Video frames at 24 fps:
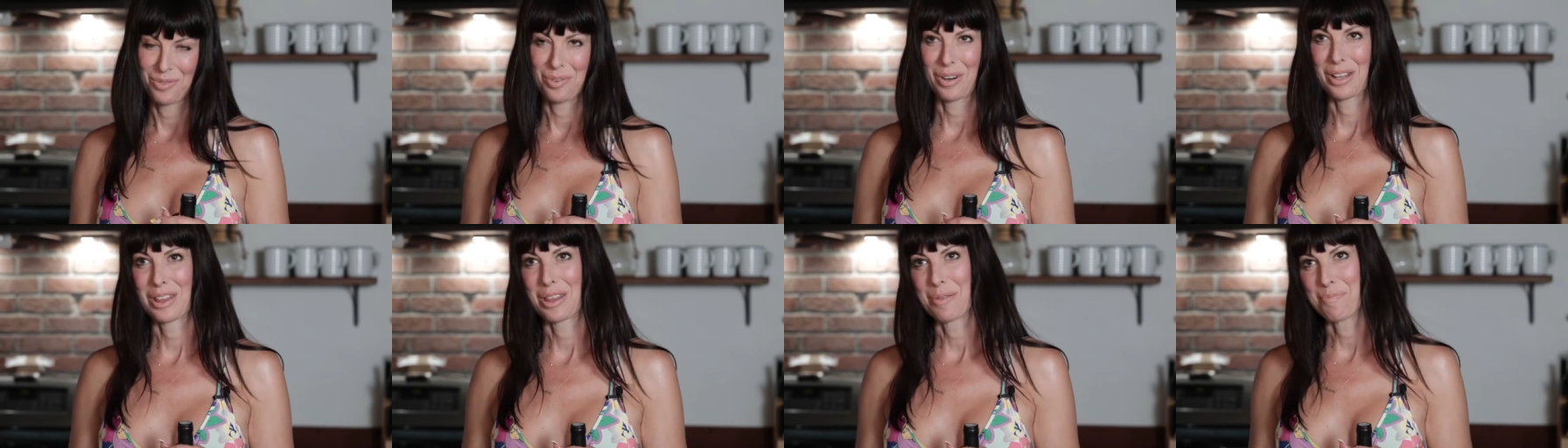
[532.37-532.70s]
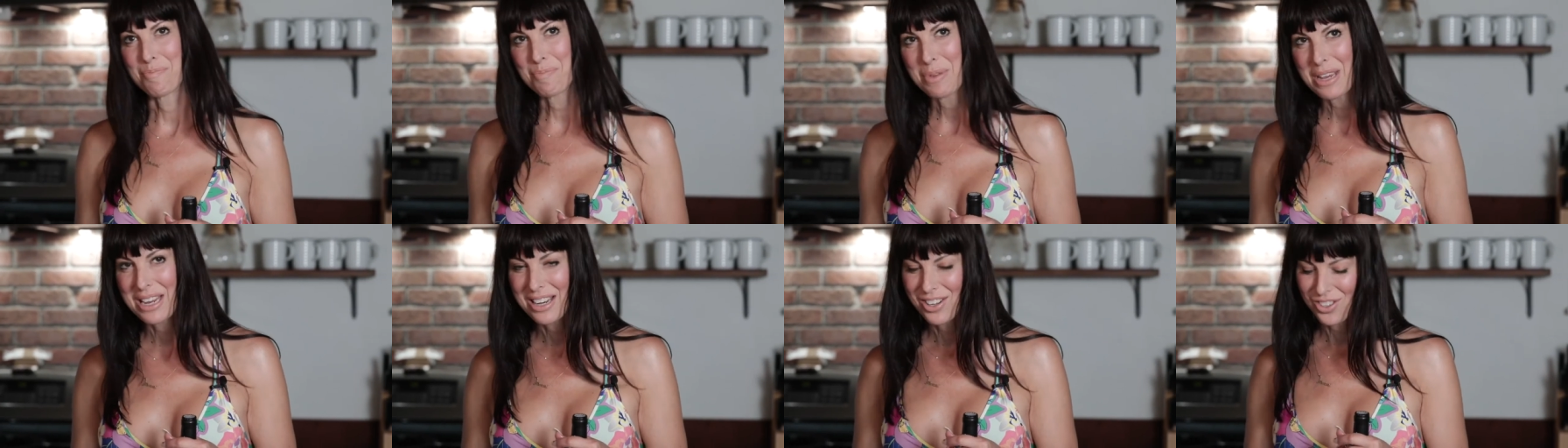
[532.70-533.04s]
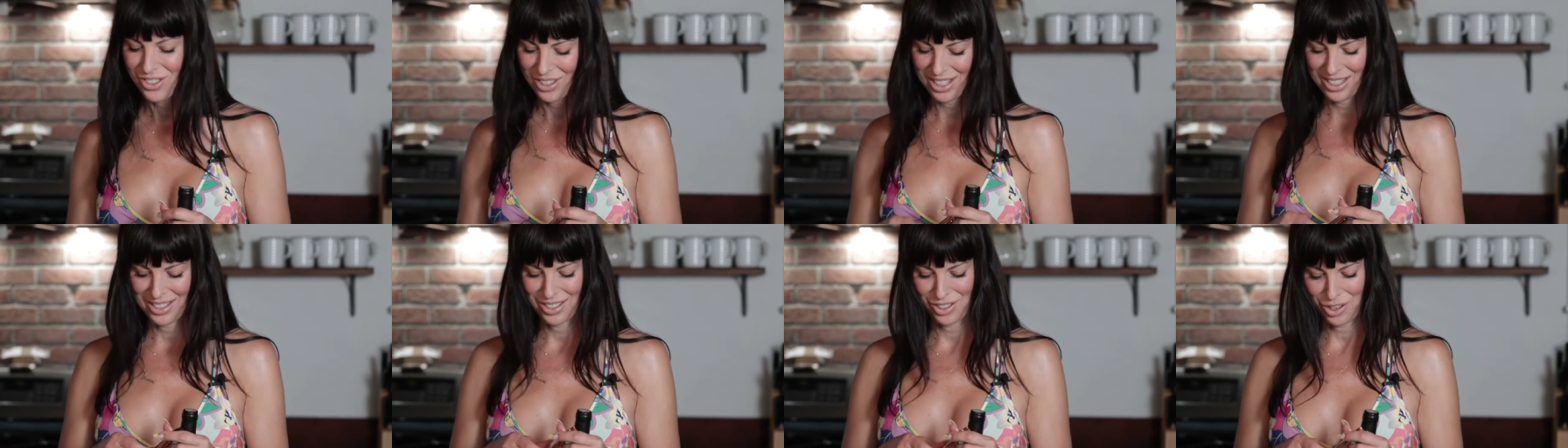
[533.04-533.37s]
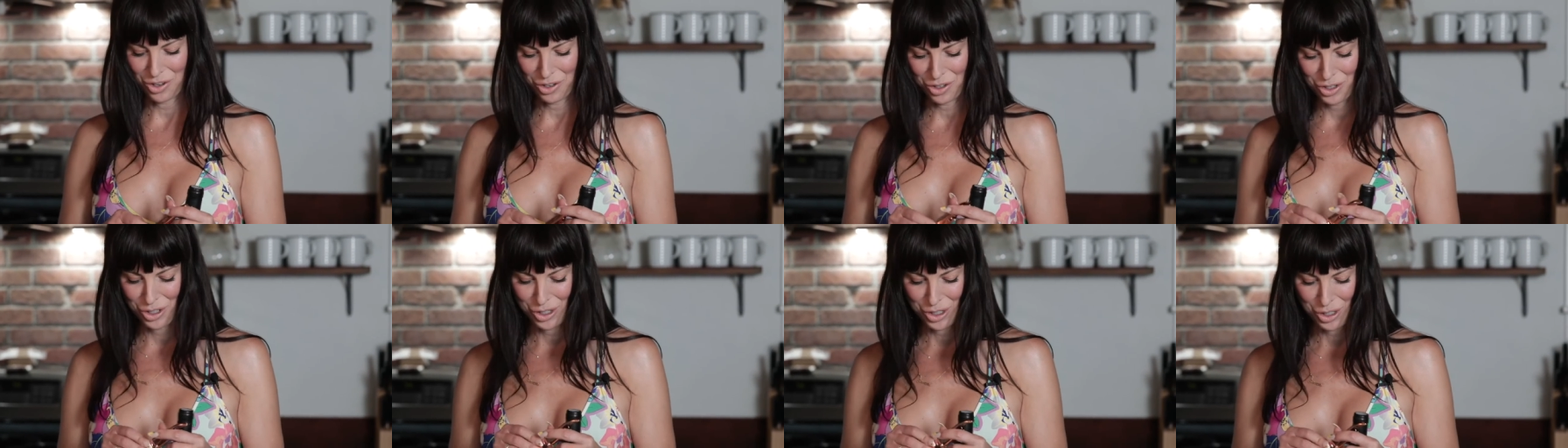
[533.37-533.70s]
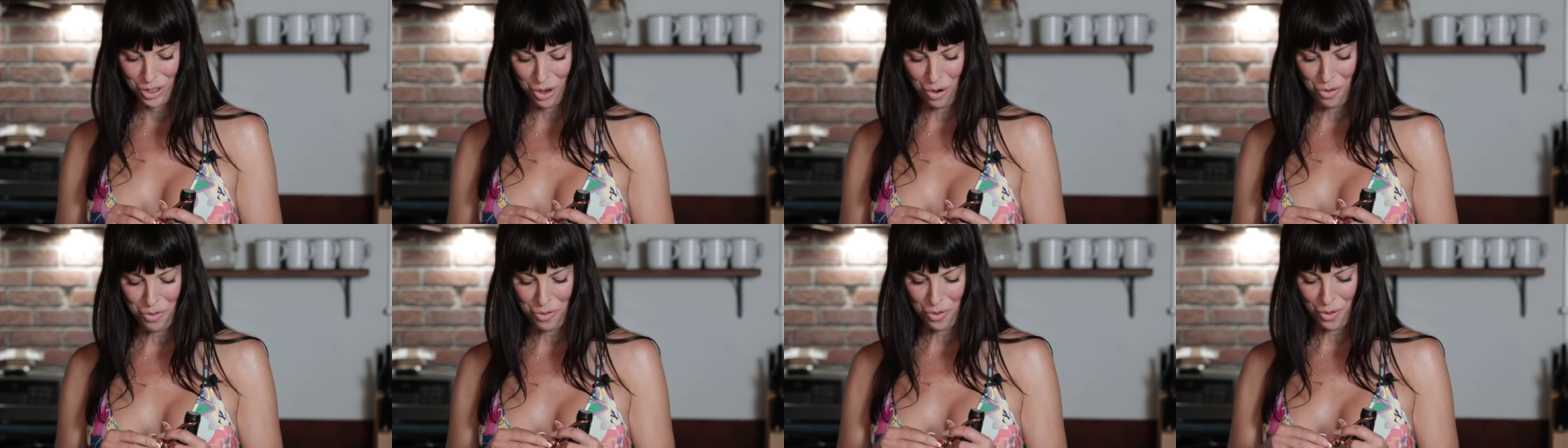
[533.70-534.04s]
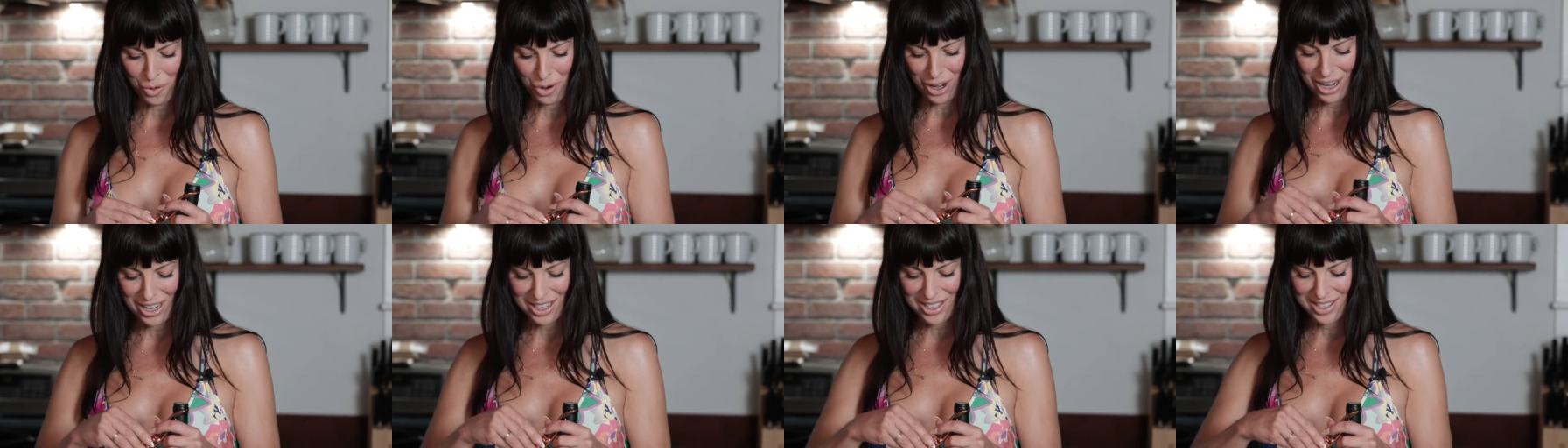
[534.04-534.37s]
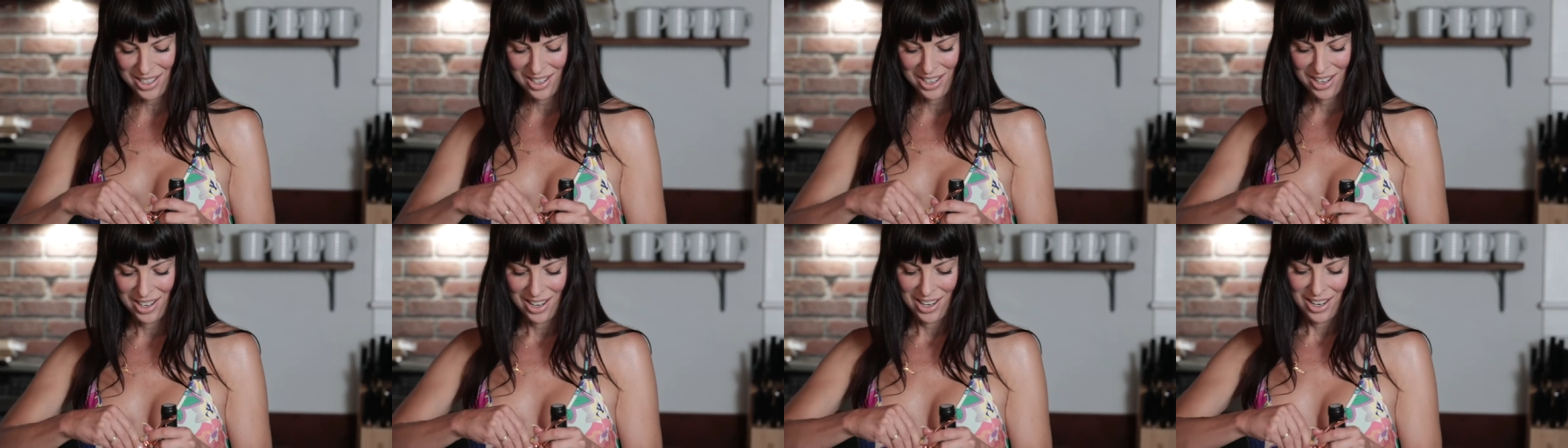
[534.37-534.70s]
We're at the beach. Let's just go for it.